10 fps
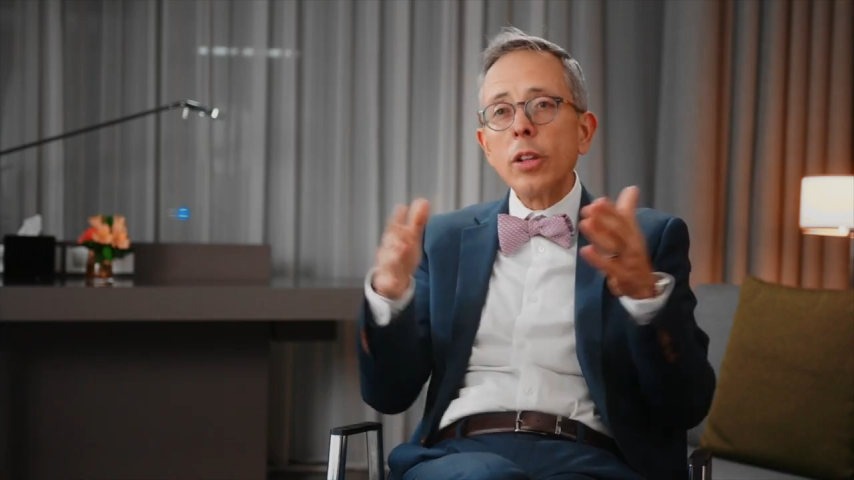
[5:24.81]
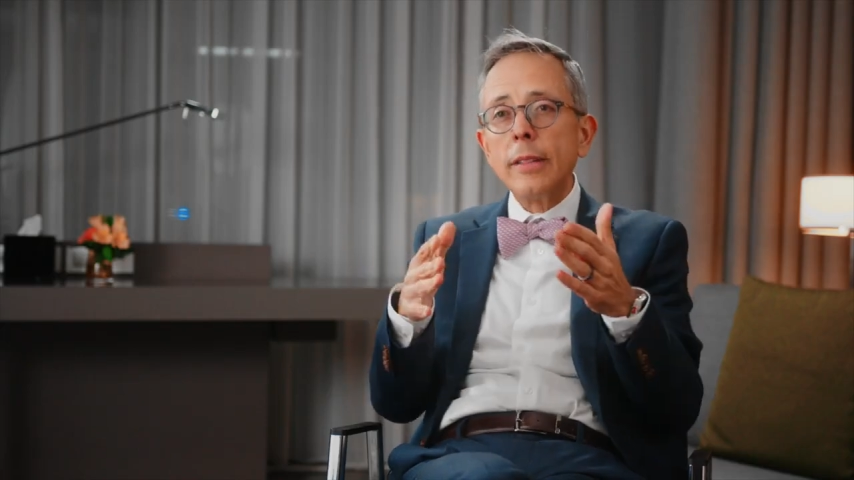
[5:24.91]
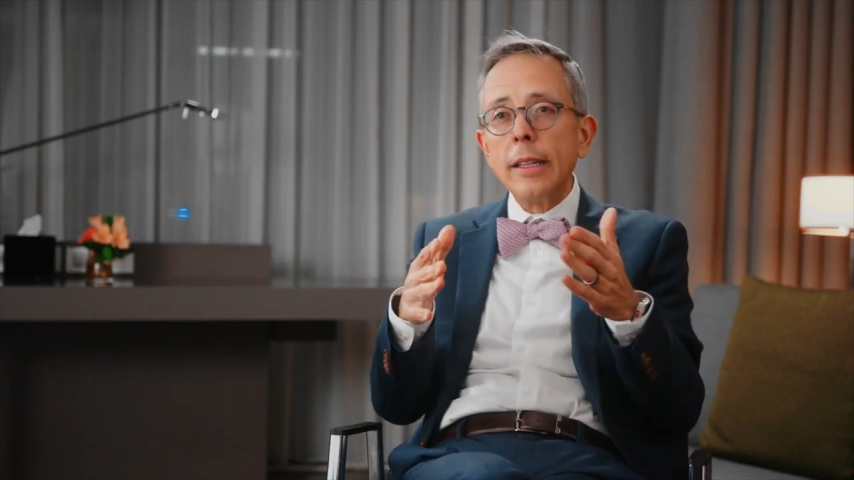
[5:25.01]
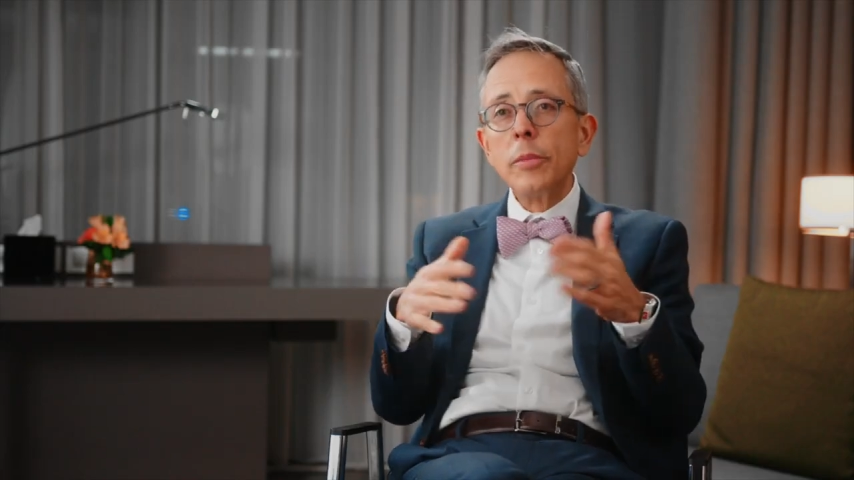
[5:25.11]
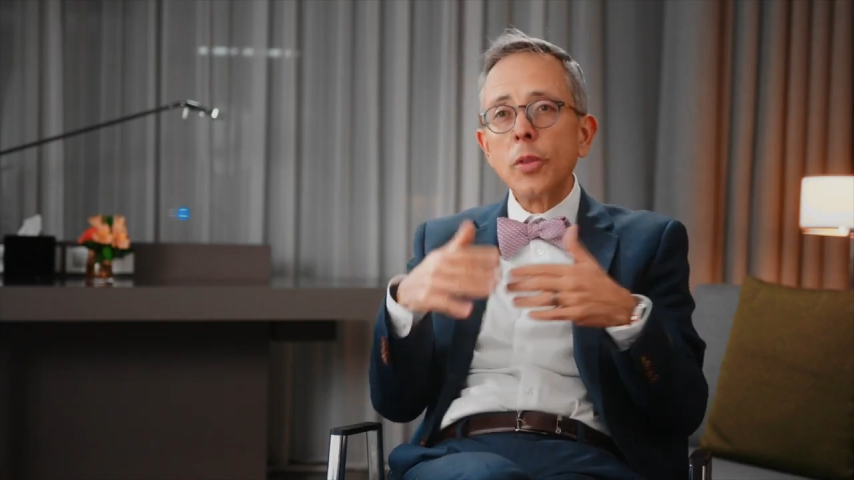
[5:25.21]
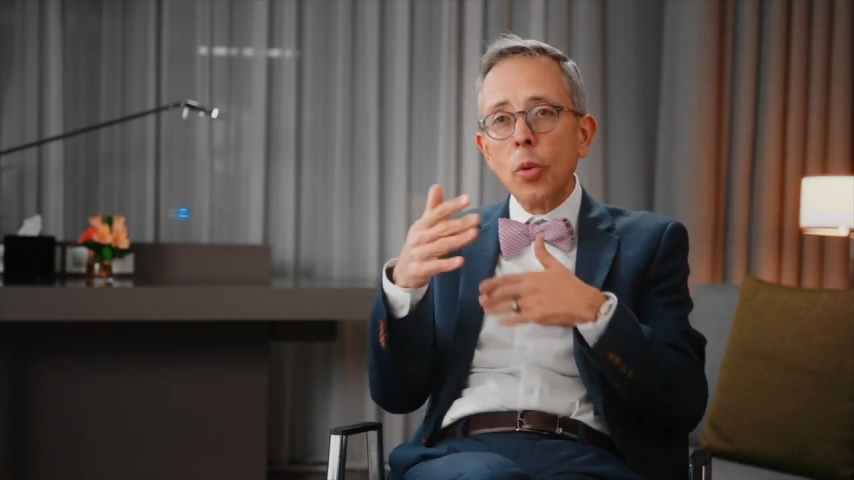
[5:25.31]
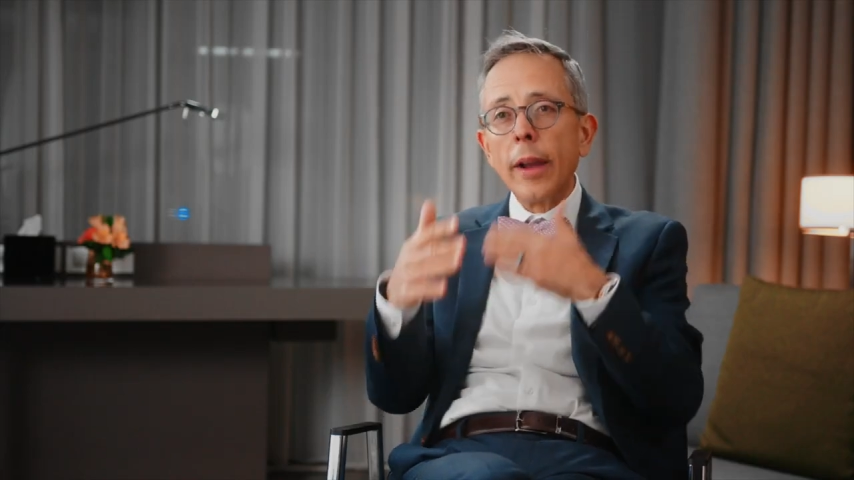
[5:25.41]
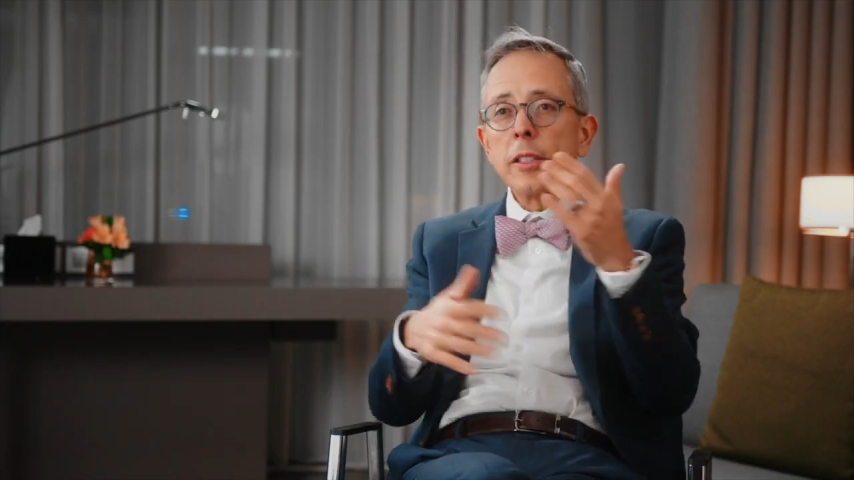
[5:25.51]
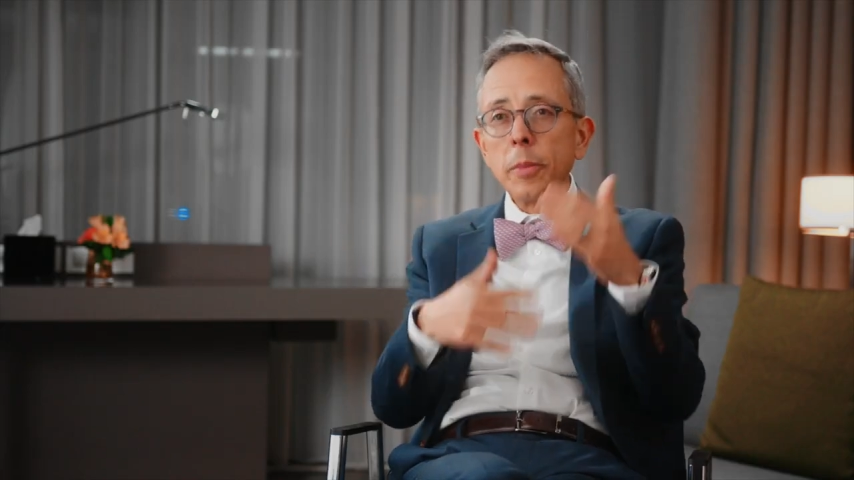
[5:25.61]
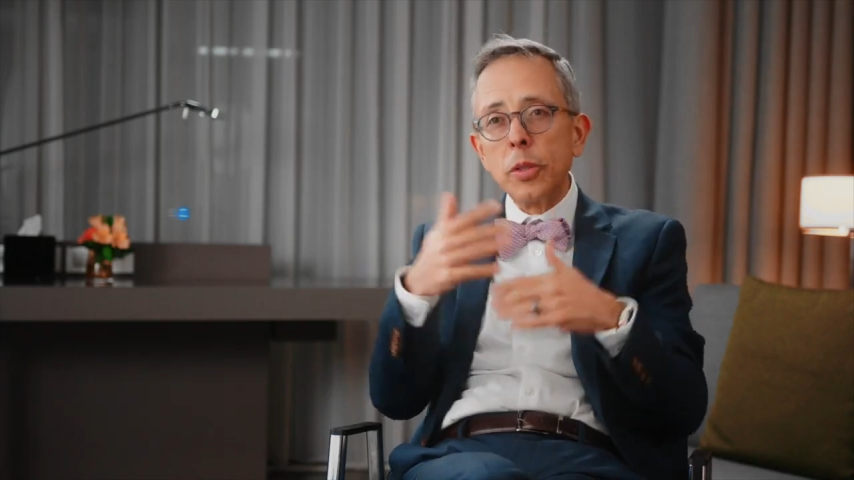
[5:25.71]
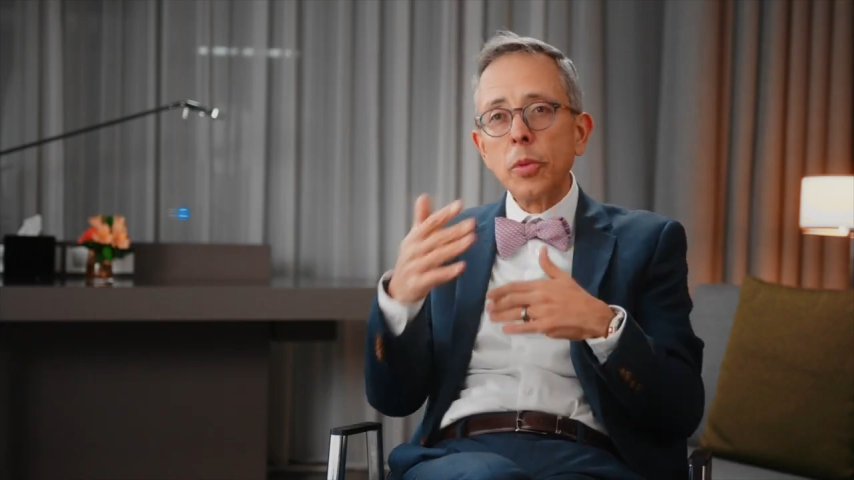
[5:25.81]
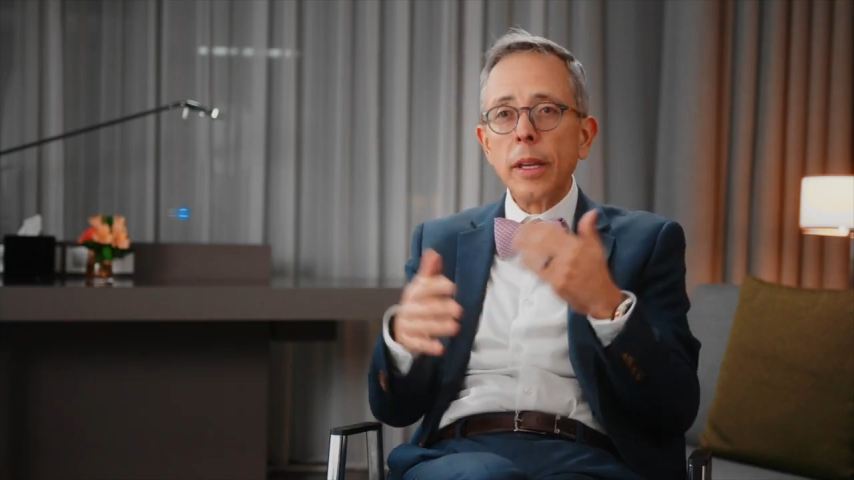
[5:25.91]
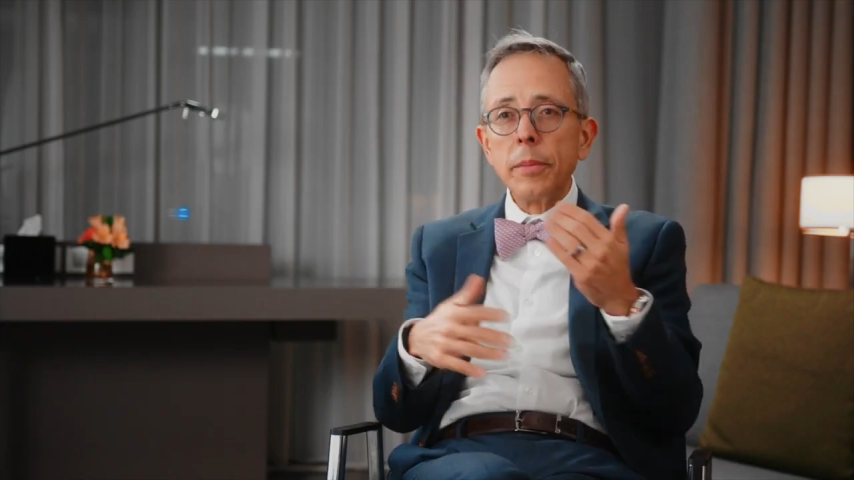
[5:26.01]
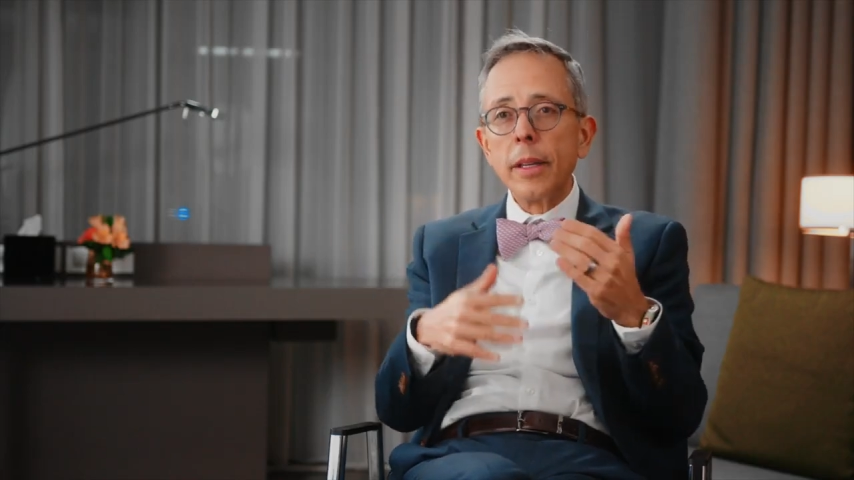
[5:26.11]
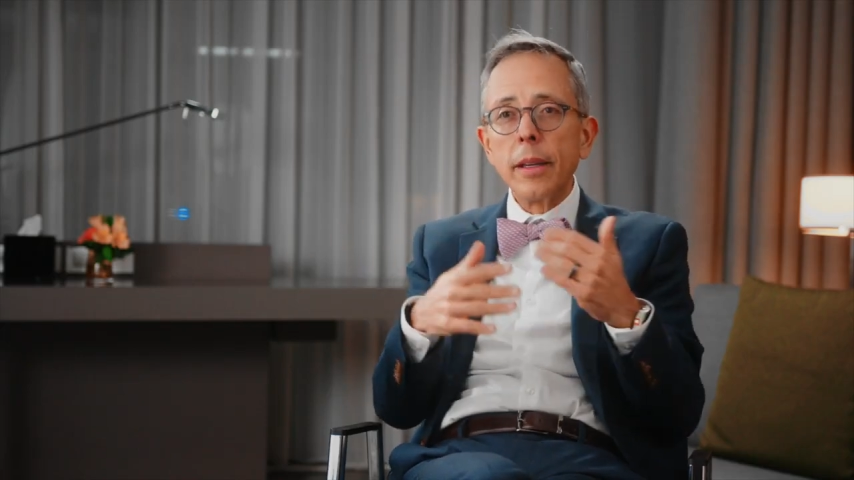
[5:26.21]
team who helps me to
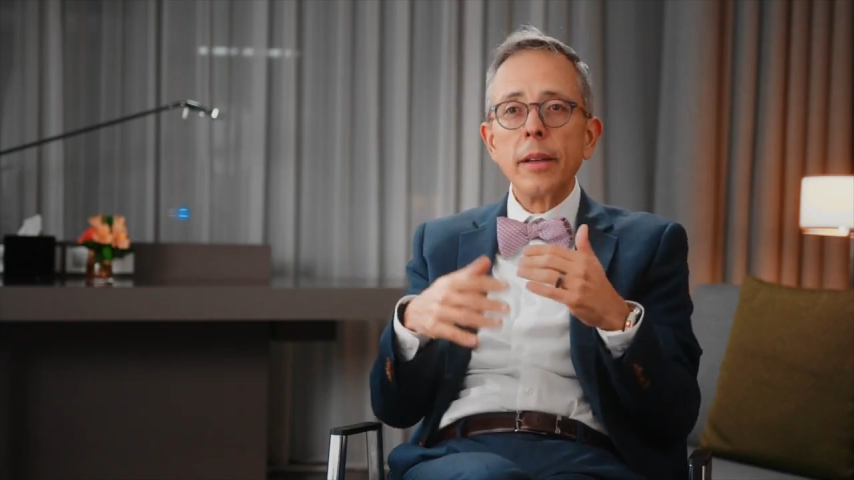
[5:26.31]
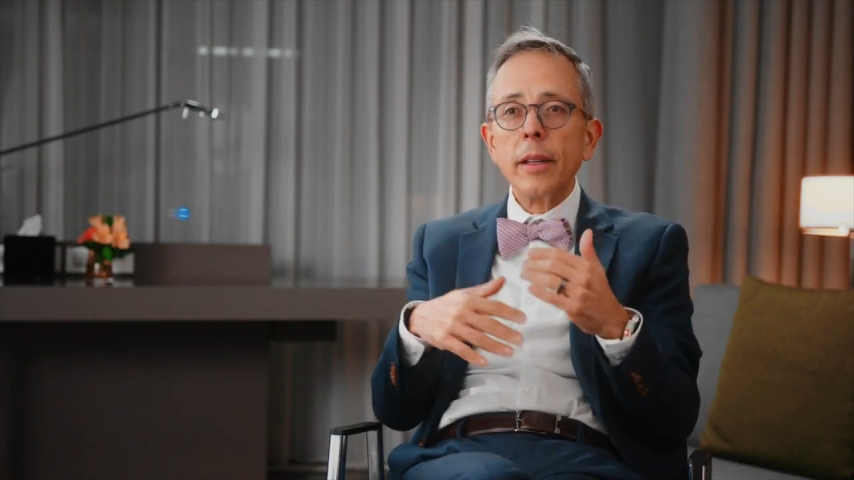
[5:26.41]
keep the